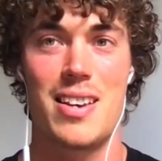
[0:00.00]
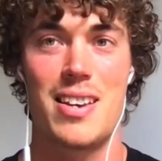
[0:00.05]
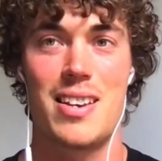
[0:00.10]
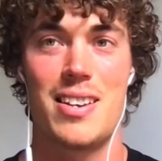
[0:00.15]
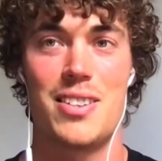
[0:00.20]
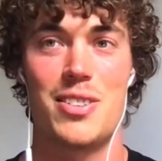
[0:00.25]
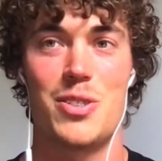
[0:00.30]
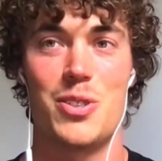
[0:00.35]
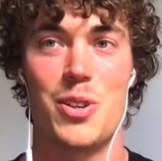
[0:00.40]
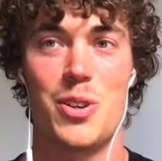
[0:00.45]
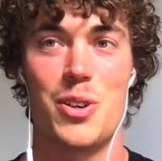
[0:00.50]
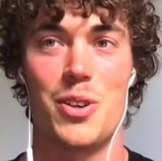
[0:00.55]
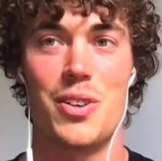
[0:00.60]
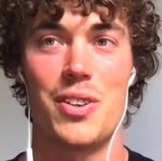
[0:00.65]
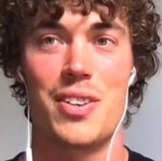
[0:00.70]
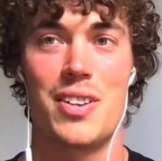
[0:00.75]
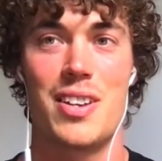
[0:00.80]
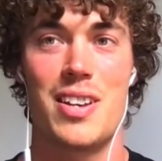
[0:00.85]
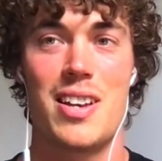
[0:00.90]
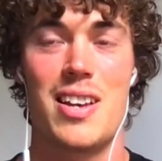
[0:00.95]
So
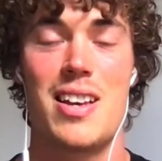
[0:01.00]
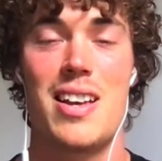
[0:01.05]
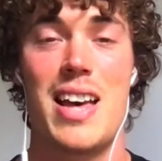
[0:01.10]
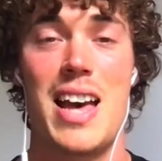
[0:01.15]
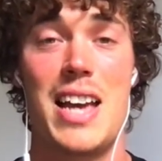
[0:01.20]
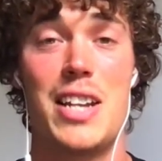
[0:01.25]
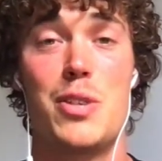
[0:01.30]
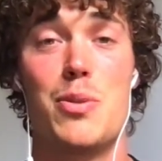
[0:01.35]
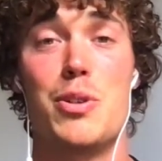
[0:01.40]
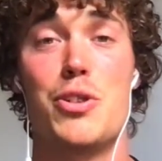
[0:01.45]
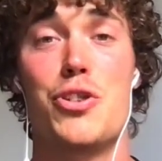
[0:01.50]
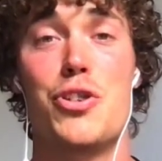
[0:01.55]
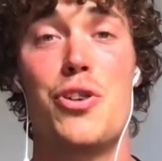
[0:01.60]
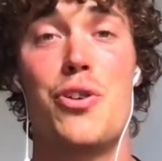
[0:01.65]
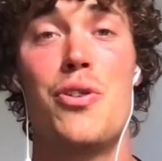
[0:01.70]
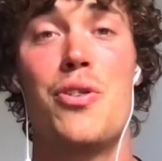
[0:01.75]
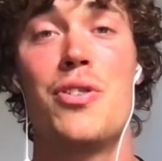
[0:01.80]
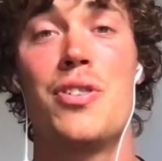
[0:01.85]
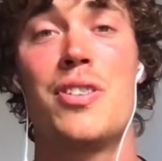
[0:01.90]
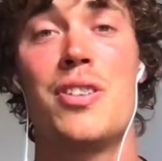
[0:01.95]
head to
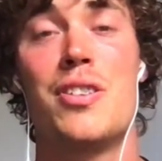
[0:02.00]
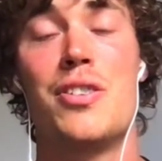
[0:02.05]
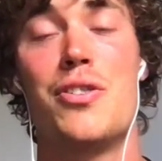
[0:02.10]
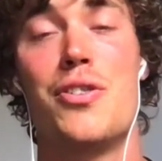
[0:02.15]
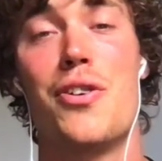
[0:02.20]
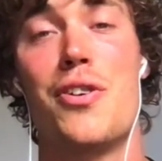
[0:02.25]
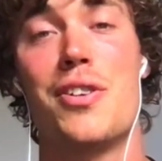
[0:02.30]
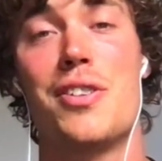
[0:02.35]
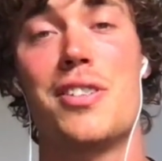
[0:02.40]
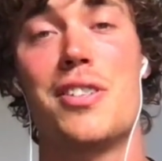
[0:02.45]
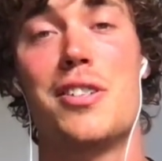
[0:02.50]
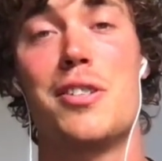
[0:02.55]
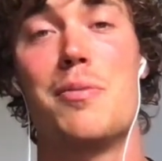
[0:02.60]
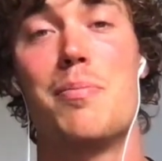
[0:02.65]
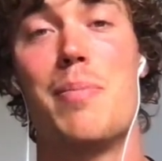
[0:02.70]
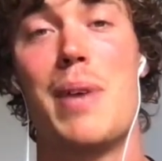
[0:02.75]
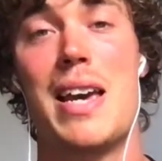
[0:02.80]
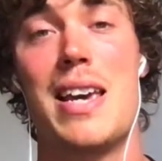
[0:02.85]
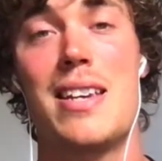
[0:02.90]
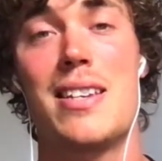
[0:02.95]

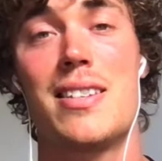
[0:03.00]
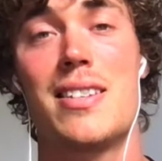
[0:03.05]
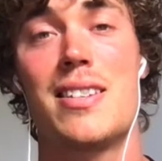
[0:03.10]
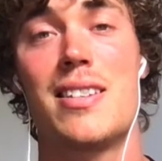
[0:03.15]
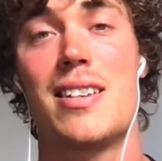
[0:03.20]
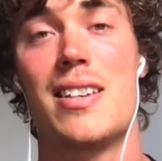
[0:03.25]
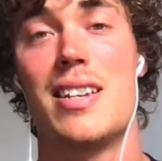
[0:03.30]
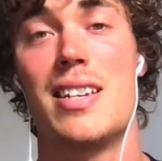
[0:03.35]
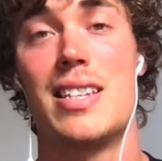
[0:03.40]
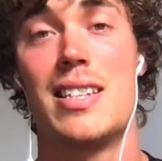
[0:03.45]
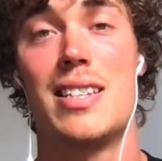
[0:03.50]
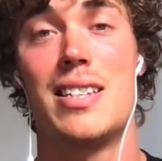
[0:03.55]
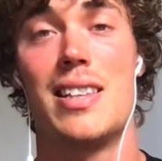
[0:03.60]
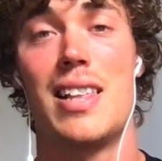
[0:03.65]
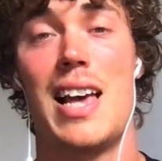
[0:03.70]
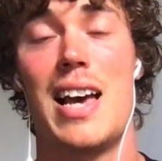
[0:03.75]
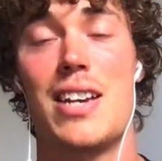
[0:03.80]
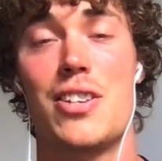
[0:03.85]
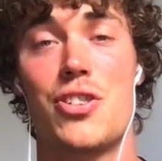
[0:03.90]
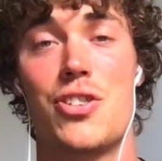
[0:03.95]

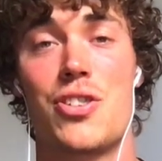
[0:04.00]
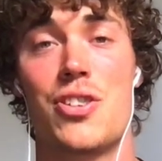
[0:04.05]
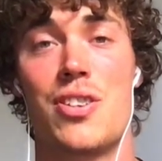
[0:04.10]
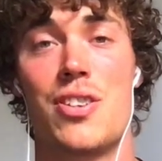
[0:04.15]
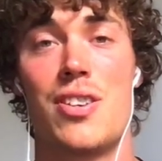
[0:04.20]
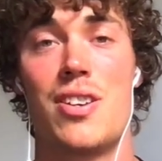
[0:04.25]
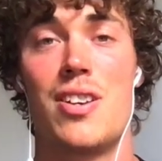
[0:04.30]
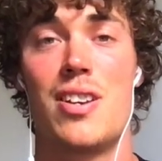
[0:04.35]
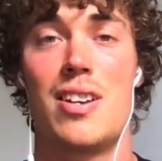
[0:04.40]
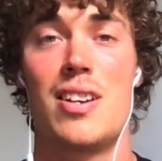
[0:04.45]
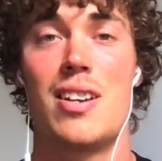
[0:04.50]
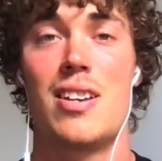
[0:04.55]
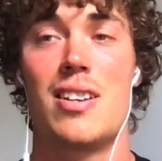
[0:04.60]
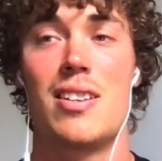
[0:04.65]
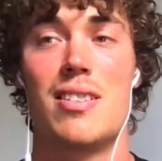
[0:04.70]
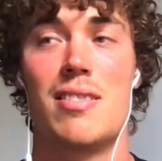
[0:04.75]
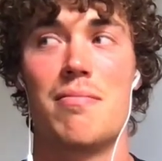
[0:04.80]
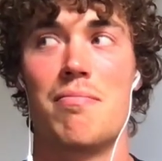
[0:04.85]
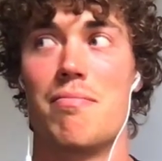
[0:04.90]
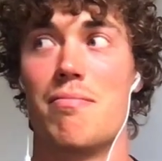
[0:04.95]

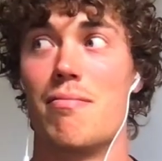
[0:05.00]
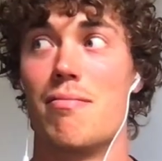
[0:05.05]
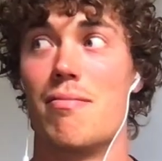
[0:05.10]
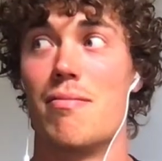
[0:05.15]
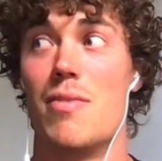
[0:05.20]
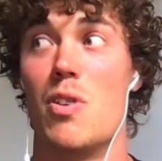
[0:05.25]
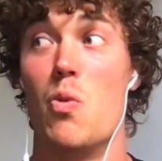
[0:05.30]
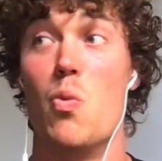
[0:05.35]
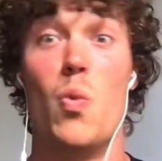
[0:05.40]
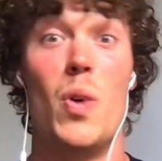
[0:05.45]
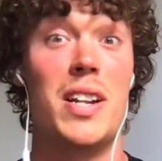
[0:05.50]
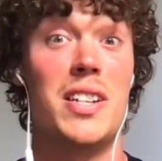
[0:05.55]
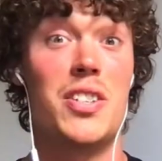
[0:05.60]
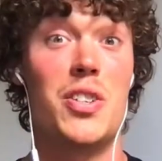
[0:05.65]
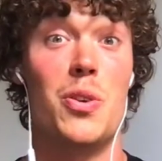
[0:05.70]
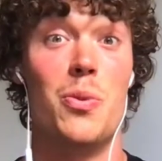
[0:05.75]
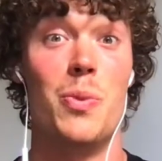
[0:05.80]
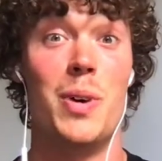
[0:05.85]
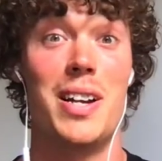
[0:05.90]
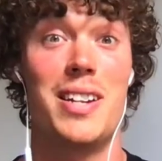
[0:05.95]

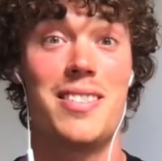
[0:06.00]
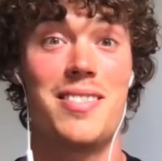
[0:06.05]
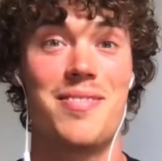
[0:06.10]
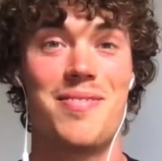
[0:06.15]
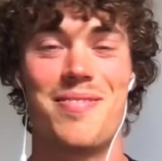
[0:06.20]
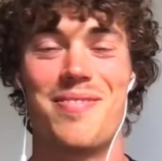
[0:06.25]
attuned.space/1-to-1